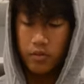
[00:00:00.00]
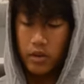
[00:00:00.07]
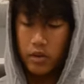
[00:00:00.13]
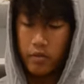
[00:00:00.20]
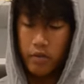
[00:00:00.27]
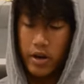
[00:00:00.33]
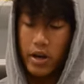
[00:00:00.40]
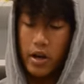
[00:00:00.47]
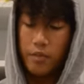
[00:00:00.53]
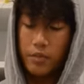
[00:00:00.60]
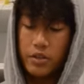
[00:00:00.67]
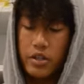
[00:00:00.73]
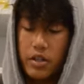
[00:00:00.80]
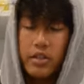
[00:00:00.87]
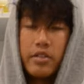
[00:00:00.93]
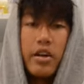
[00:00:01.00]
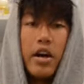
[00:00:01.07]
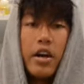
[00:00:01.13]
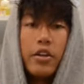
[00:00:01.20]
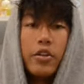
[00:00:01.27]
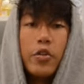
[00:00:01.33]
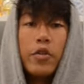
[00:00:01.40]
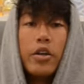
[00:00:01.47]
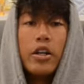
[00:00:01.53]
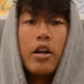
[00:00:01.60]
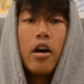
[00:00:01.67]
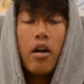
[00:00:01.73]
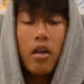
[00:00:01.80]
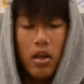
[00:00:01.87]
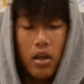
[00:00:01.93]
I'm just going to tie a uni
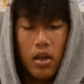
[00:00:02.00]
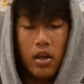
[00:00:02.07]
knot.